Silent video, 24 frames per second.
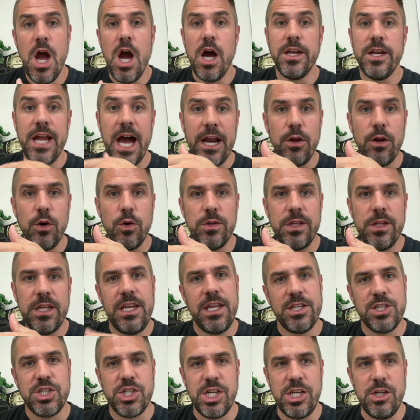Not only
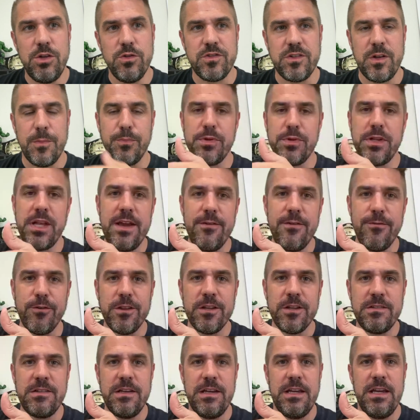did she used to play for
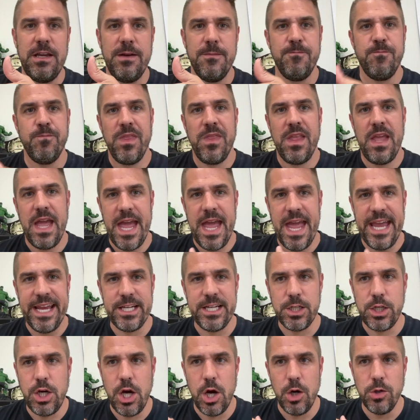the team
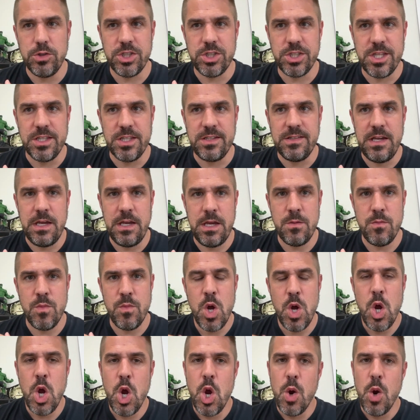and coach the team,